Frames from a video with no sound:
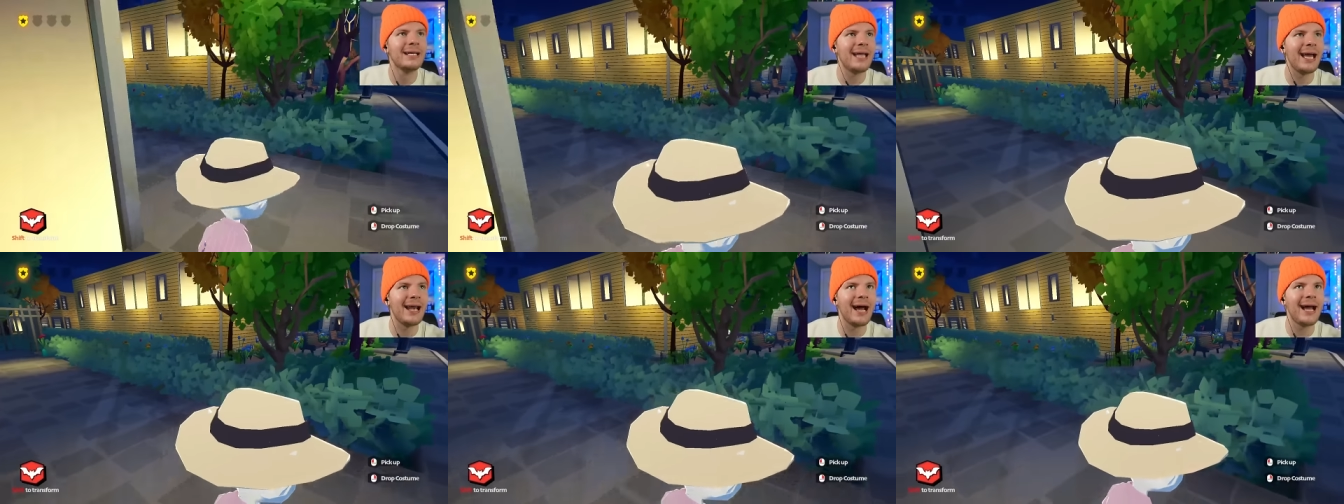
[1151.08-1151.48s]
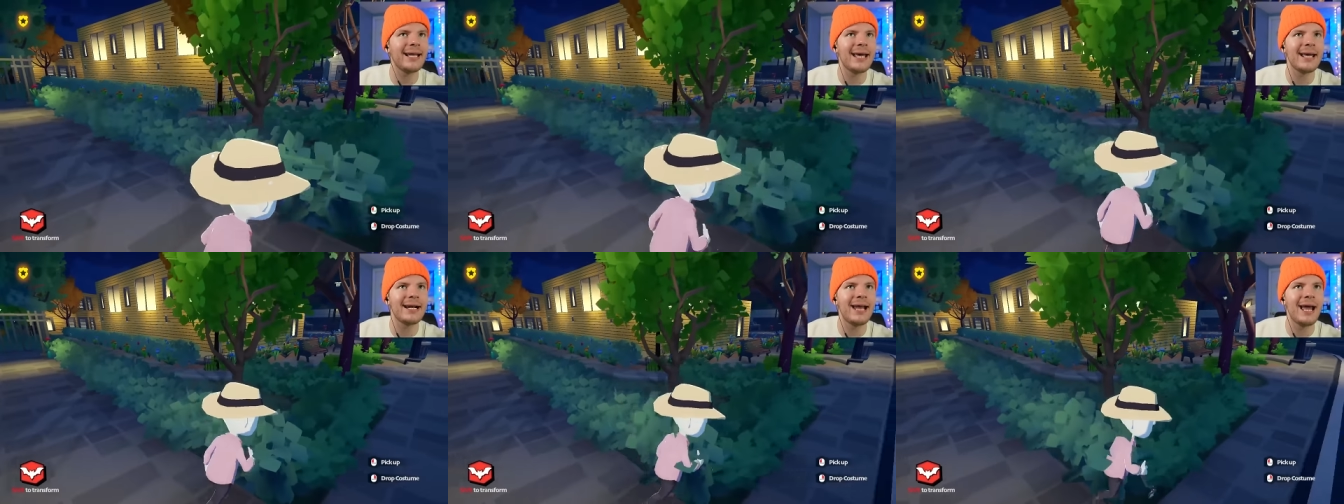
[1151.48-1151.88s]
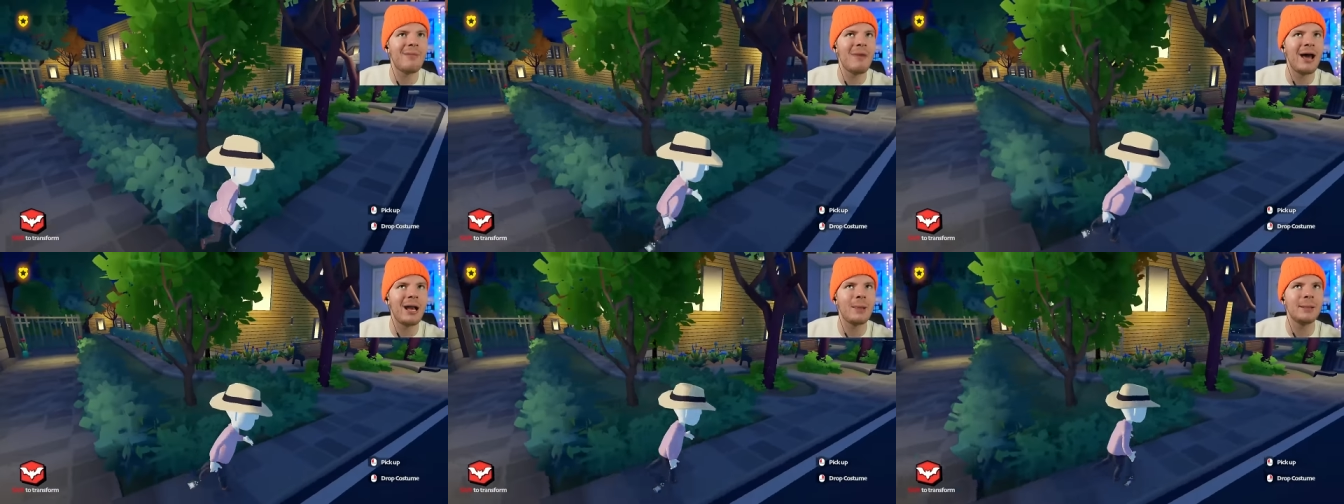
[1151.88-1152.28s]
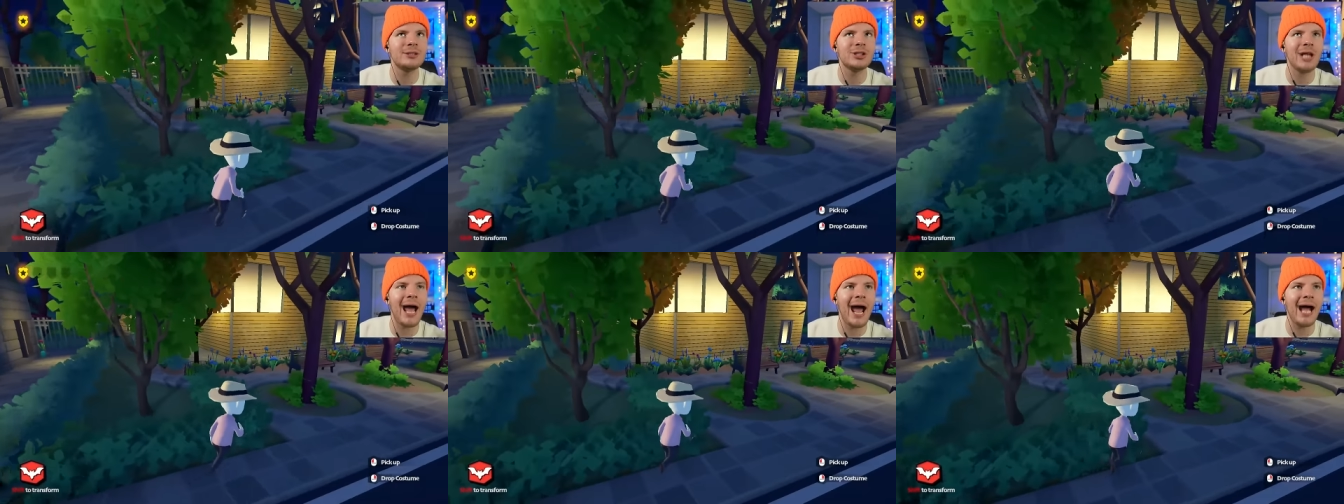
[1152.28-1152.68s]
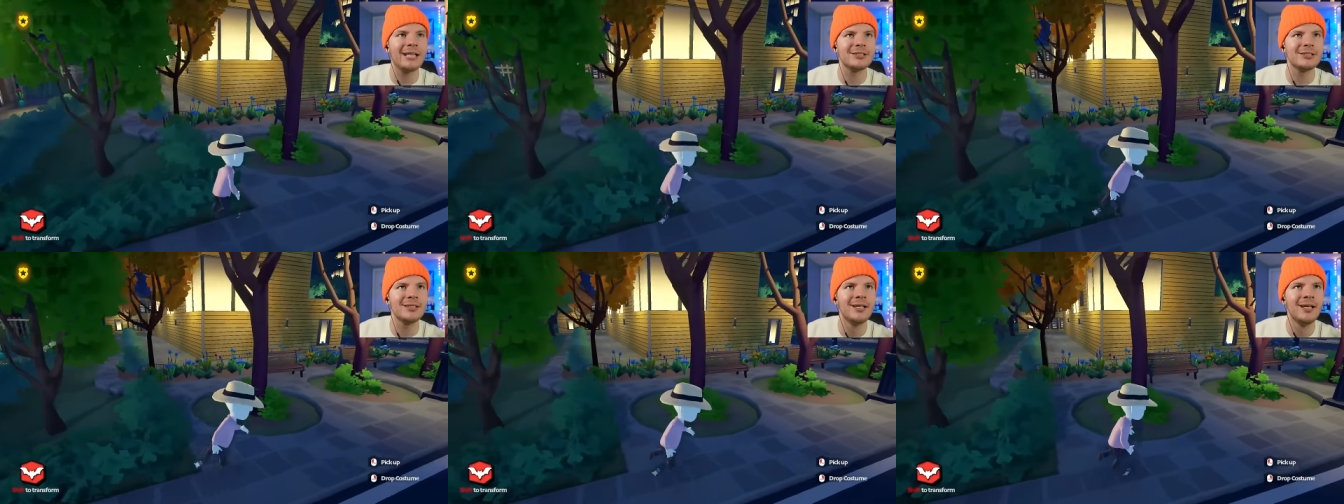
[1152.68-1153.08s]
Can I get an amen in the
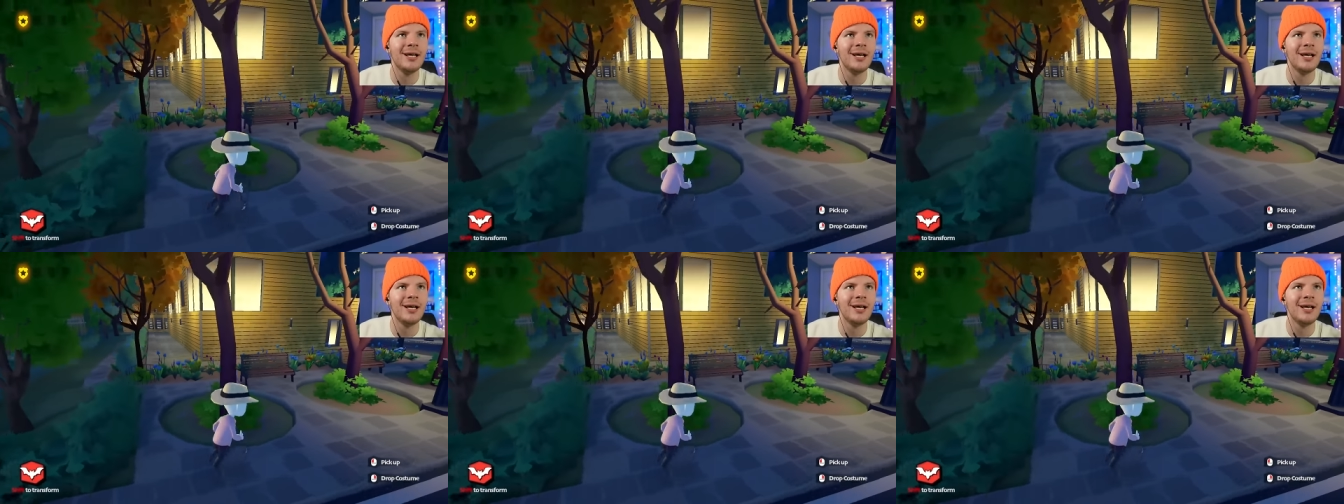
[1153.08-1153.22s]
chat?